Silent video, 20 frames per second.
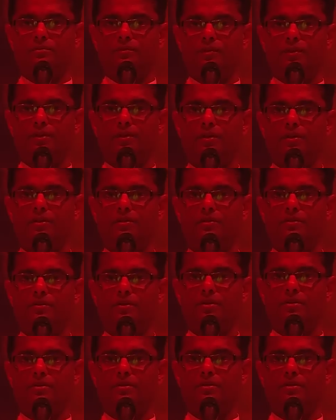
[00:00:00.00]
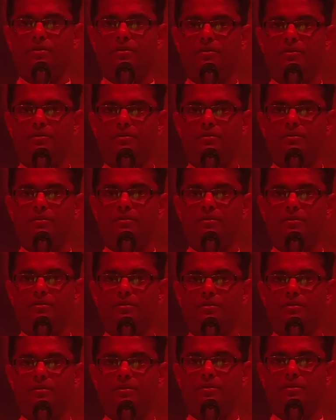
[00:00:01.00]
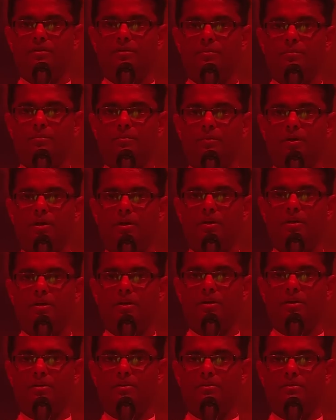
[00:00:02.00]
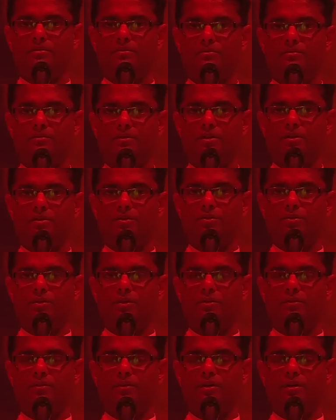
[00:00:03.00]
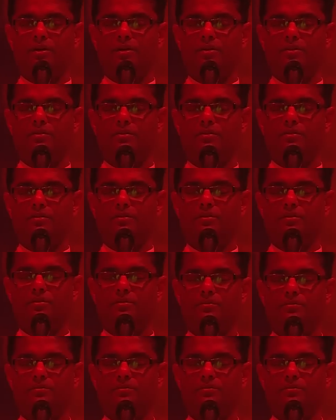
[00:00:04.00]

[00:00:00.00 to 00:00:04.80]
he has taken my hand into his hands.